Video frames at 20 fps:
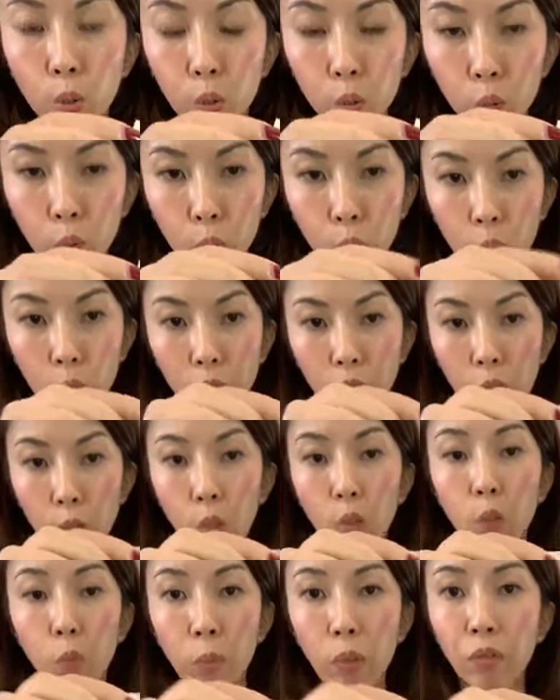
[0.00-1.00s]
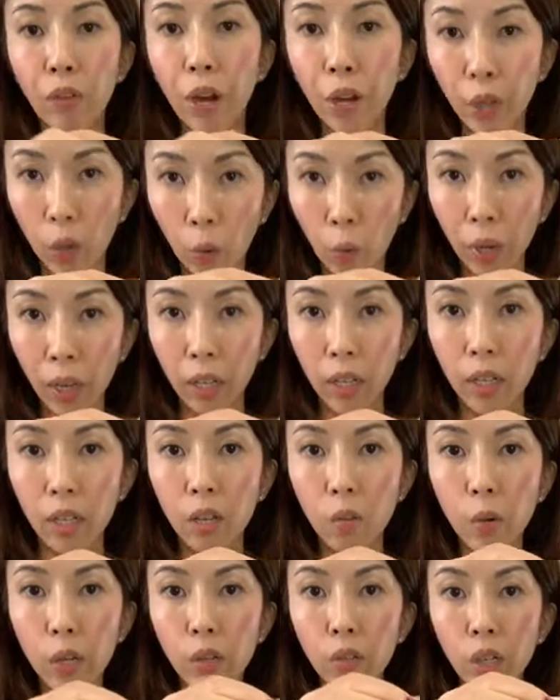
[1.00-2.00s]
to, you know, to be very quick,
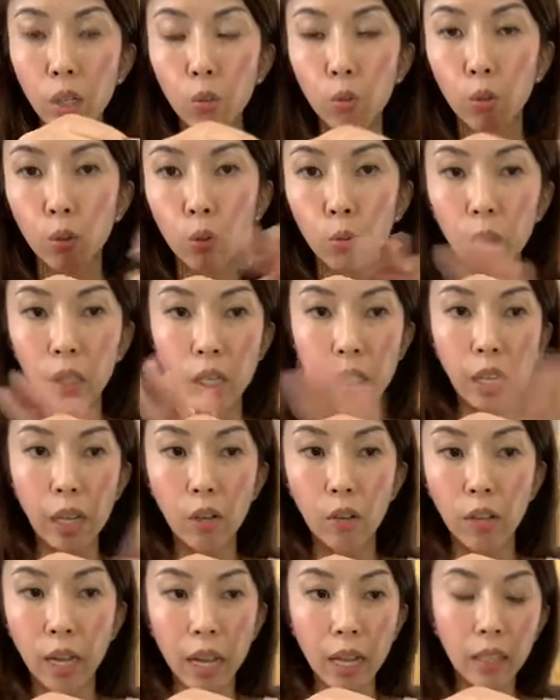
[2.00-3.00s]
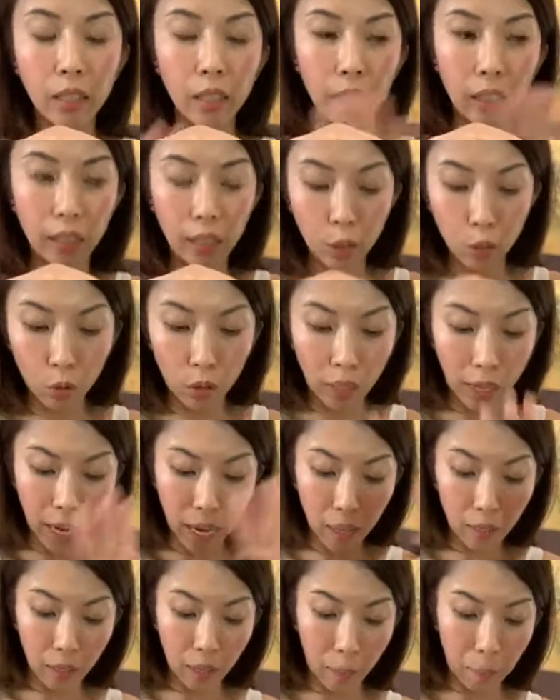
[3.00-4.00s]
what you need to do is that you need to
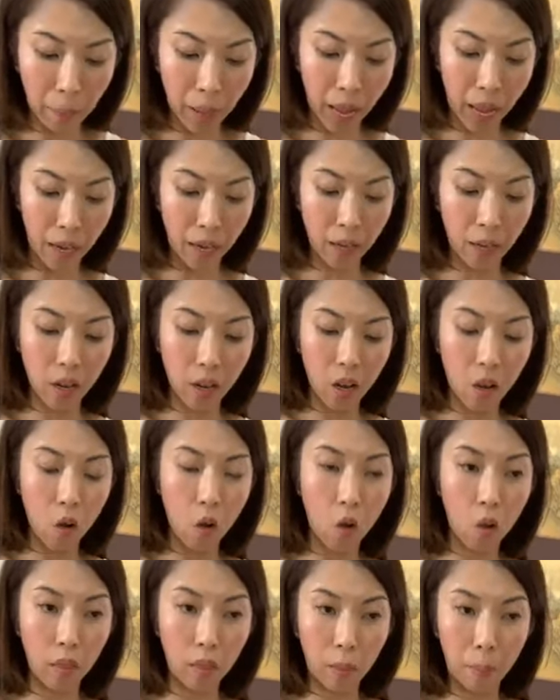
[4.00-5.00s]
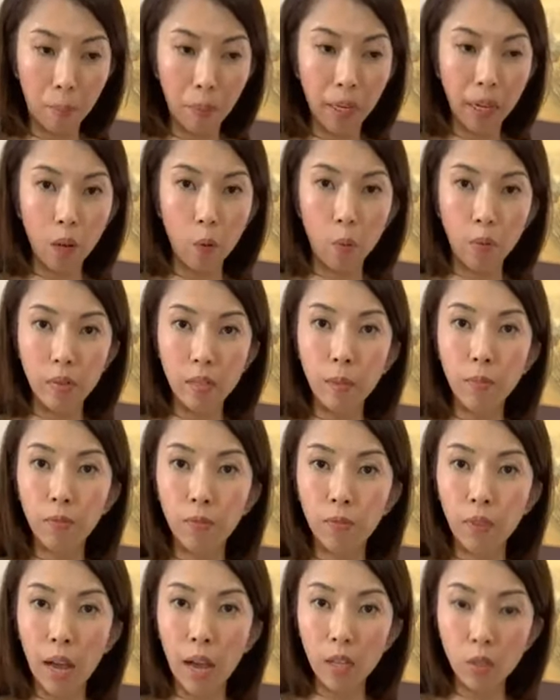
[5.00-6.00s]
lay the pan or the plate with some
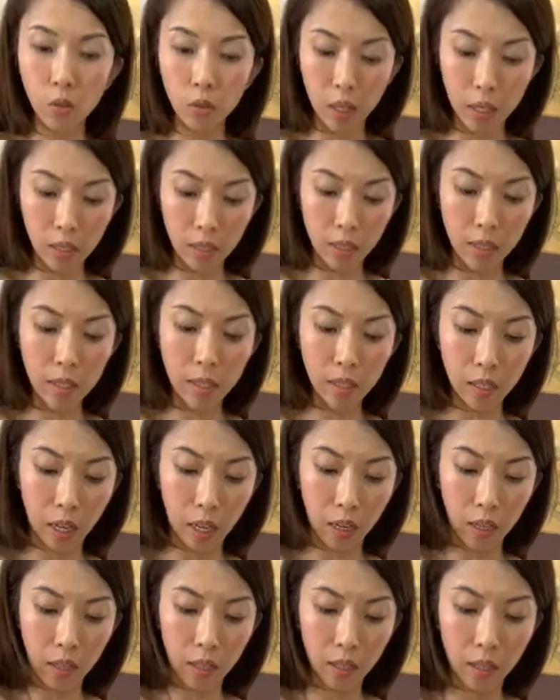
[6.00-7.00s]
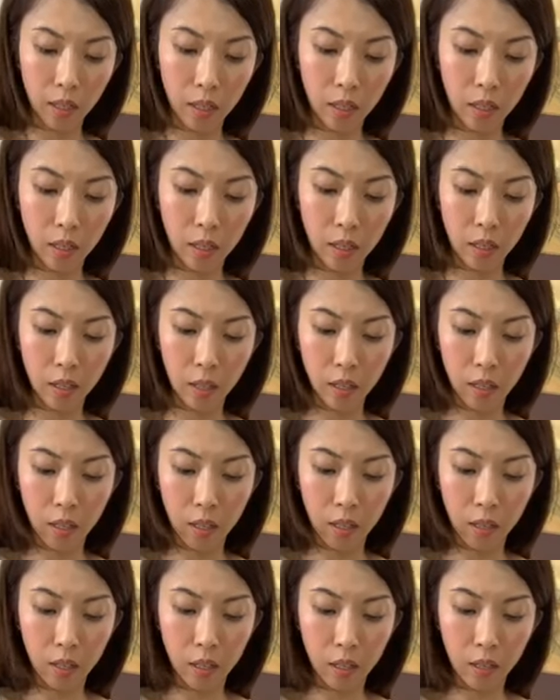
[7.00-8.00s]
flour so that it doesn't stick.
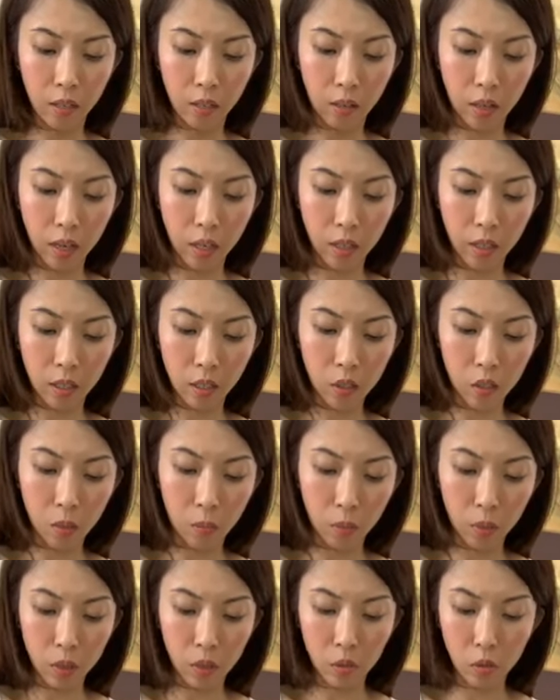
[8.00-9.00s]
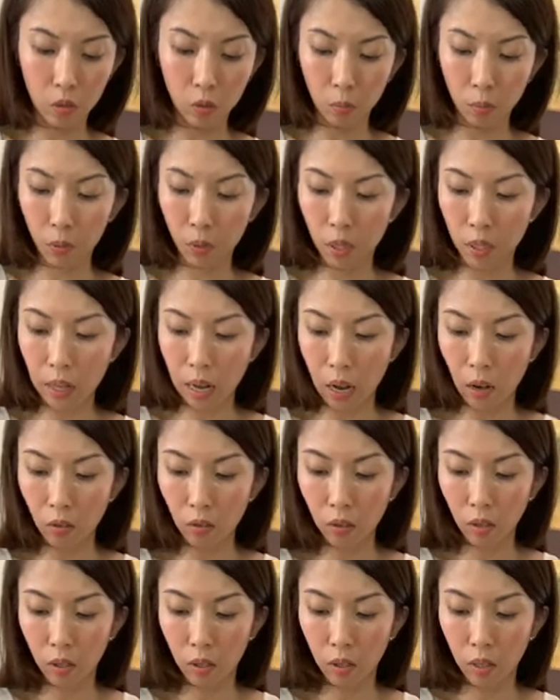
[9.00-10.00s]
Right, so I'm just going to put it
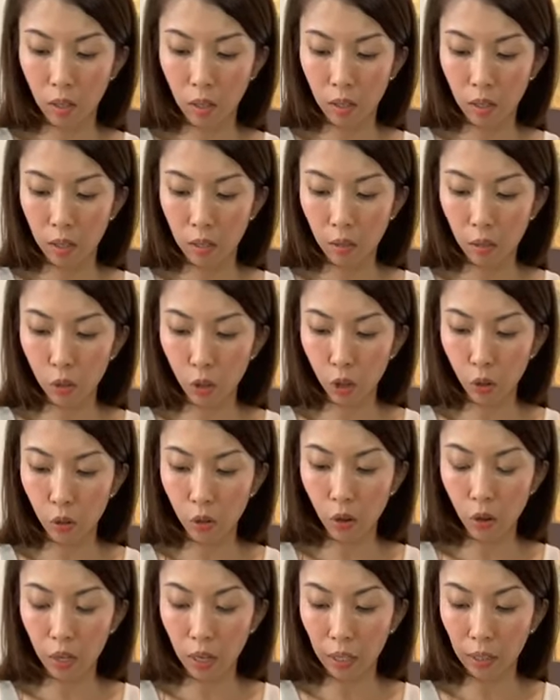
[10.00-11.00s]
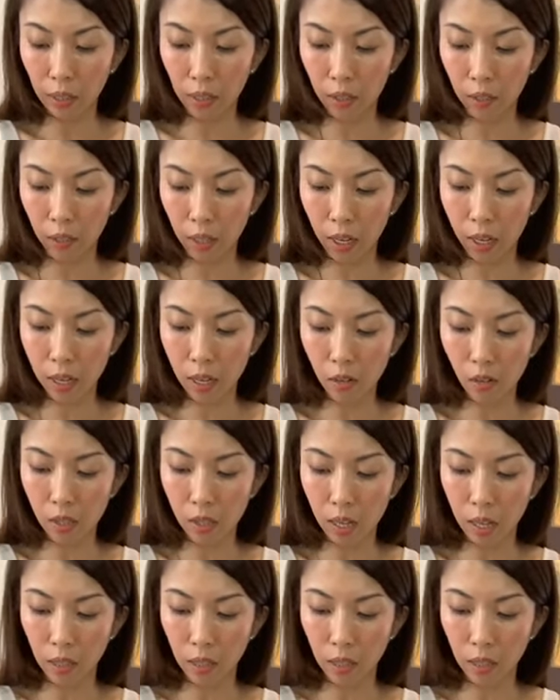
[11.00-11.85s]
down. I'm going to show you all later, okay, how it's